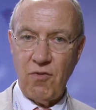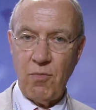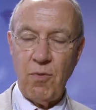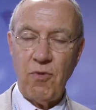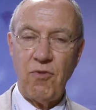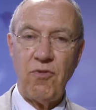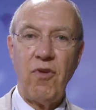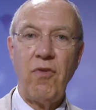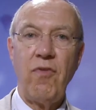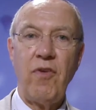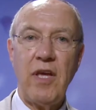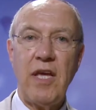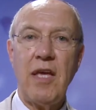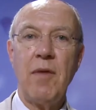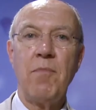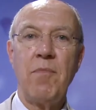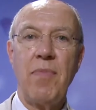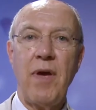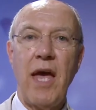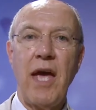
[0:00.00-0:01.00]
specific
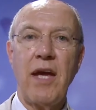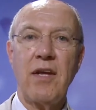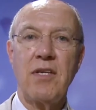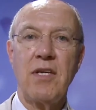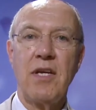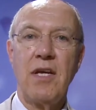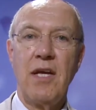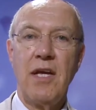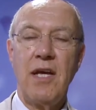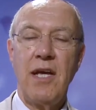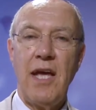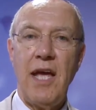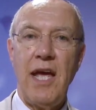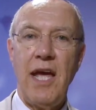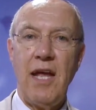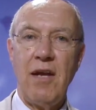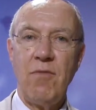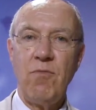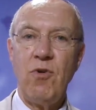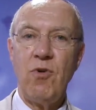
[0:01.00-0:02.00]
impact,
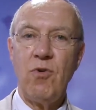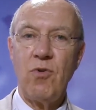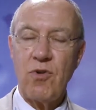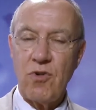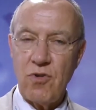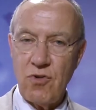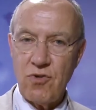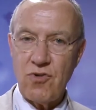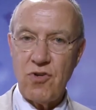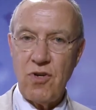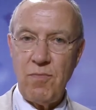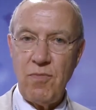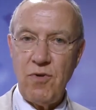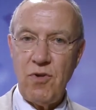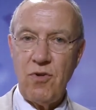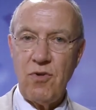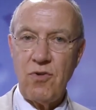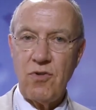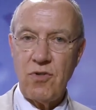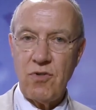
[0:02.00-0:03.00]
and will
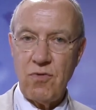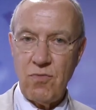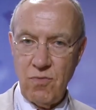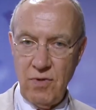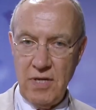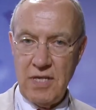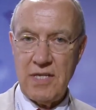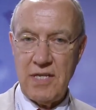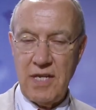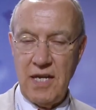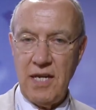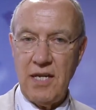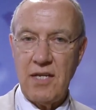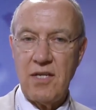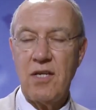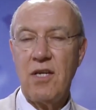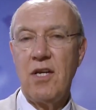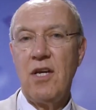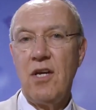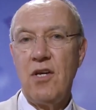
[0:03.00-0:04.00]
contribute, we
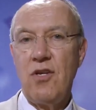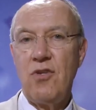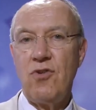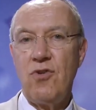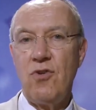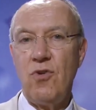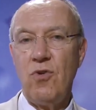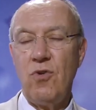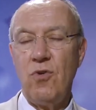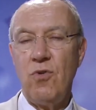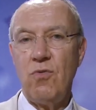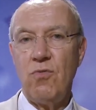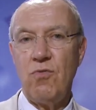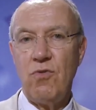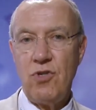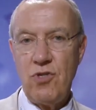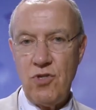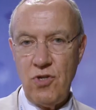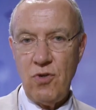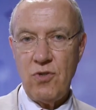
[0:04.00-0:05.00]
think, to
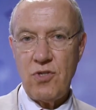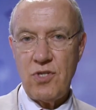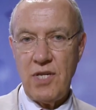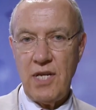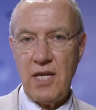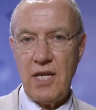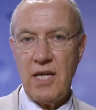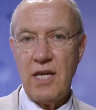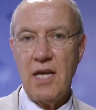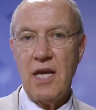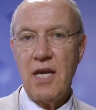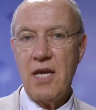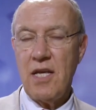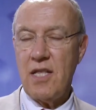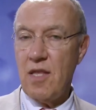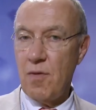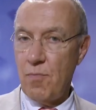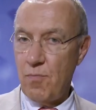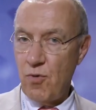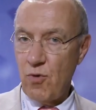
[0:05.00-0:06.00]
reducing
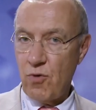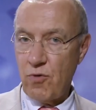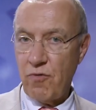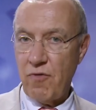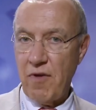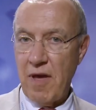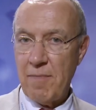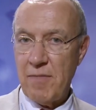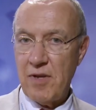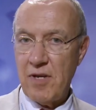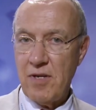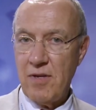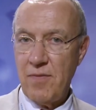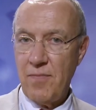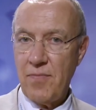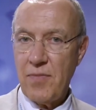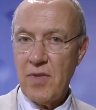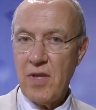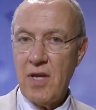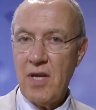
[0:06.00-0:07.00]
the book famine
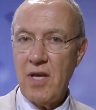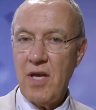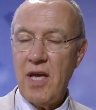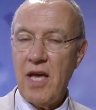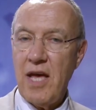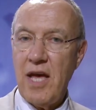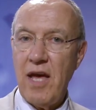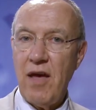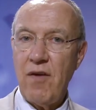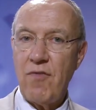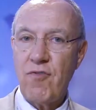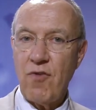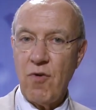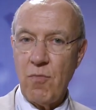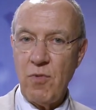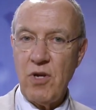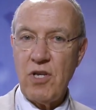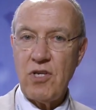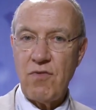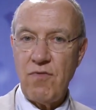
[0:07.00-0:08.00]

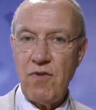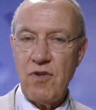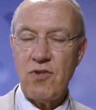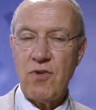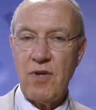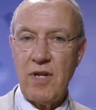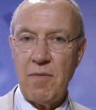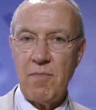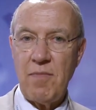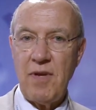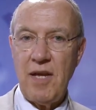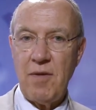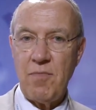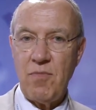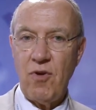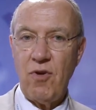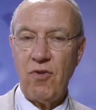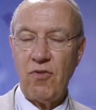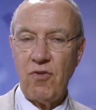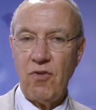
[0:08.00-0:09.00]
from which visually impaired
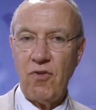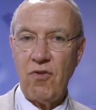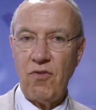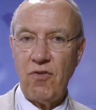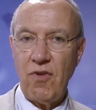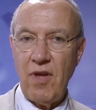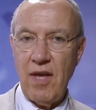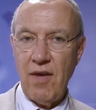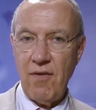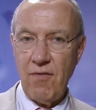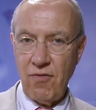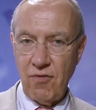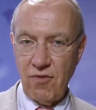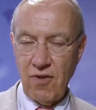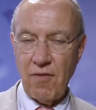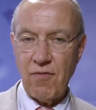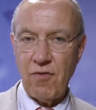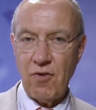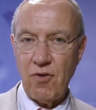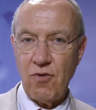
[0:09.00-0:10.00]
persons have
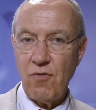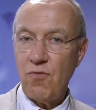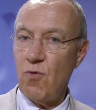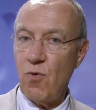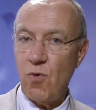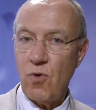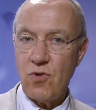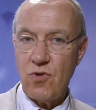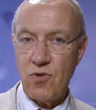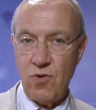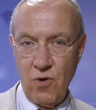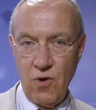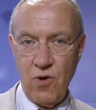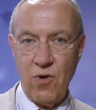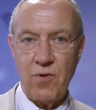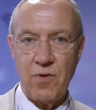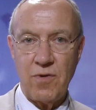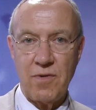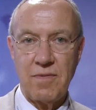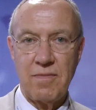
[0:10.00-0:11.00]
suffered for too
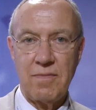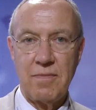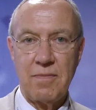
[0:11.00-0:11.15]
long.